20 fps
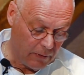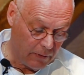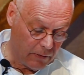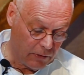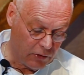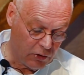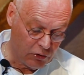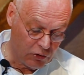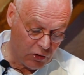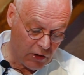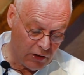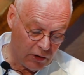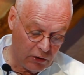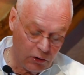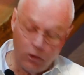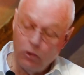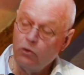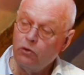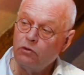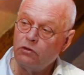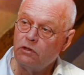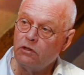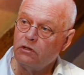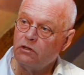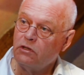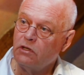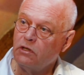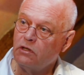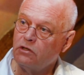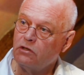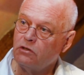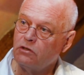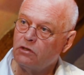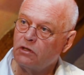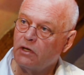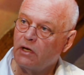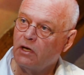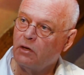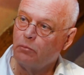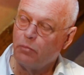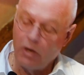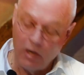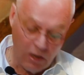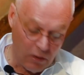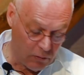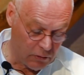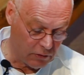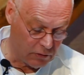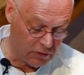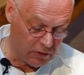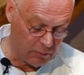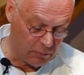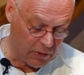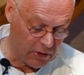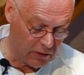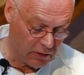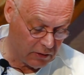to try to use these teachings to gain powers and